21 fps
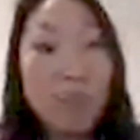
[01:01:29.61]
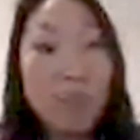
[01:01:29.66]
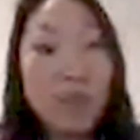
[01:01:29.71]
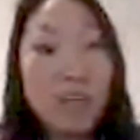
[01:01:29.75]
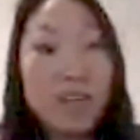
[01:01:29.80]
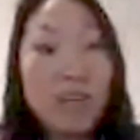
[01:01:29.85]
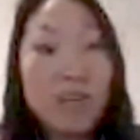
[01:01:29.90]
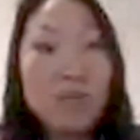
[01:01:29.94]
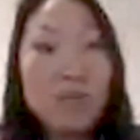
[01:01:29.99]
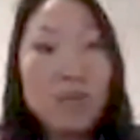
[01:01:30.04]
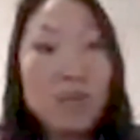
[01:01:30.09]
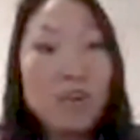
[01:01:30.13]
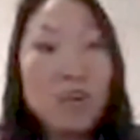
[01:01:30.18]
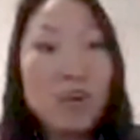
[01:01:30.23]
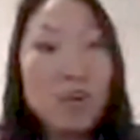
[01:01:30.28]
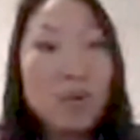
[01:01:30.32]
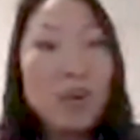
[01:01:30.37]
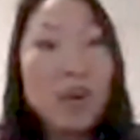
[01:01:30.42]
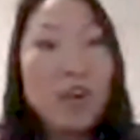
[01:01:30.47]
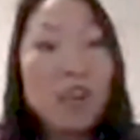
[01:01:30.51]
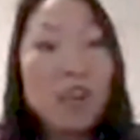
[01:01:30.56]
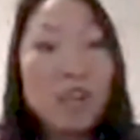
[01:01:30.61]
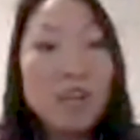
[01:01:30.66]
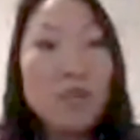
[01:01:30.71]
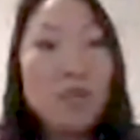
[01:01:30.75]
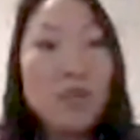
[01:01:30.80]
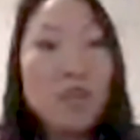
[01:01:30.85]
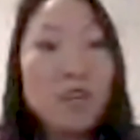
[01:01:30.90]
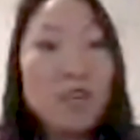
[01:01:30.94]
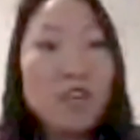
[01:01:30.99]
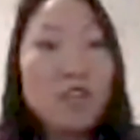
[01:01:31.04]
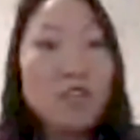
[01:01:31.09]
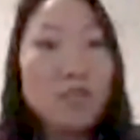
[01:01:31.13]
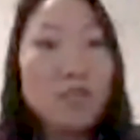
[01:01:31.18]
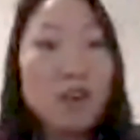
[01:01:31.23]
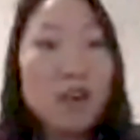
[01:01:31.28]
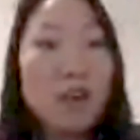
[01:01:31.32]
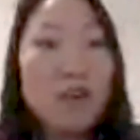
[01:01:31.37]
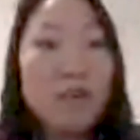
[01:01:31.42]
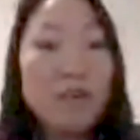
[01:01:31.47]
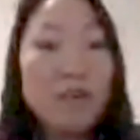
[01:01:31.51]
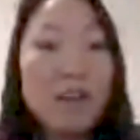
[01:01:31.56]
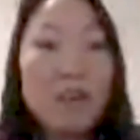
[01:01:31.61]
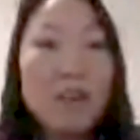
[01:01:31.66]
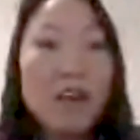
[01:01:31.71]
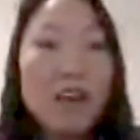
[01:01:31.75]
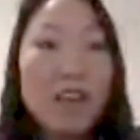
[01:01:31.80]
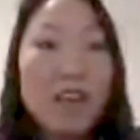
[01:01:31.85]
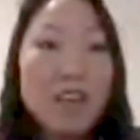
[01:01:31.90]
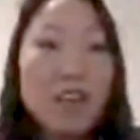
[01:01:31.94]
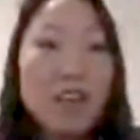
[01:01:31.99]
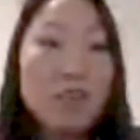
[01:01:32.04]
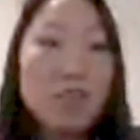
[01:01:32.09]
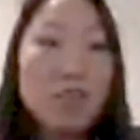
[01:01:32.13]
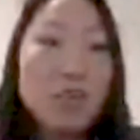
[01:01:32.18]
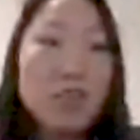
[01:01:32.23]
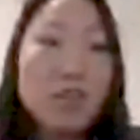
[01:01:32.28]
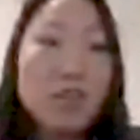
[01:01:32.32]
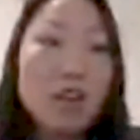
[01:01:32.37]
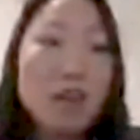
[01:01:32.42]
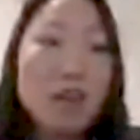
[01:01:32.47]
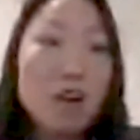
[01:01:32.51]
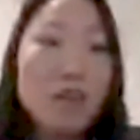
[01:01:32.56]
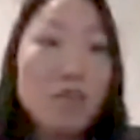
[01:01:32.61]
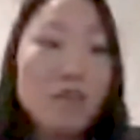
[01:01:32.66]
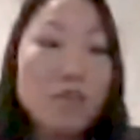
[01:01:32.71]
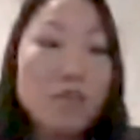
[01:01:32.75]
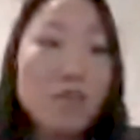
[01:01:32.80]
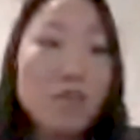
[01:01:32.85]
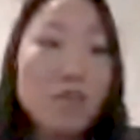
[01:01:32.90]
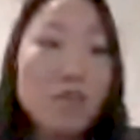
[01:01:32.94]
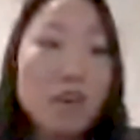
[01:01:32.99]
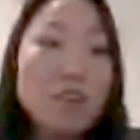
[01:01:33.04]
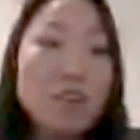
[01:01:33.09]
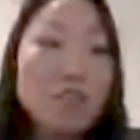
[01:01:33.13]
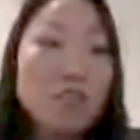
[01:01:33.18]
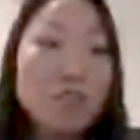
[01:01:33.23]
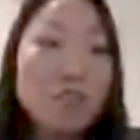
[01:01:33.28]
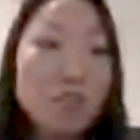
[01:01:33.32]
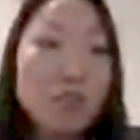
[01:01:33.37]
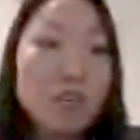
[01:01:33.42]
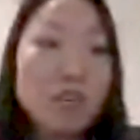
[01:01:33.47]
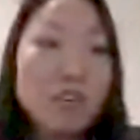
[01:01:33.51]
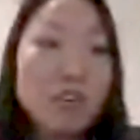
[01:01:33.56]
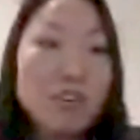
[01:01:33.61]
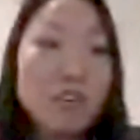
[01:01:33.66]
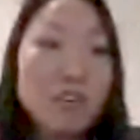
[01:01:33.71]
I think we can offer an extra PTO day. It's like a raffle, right?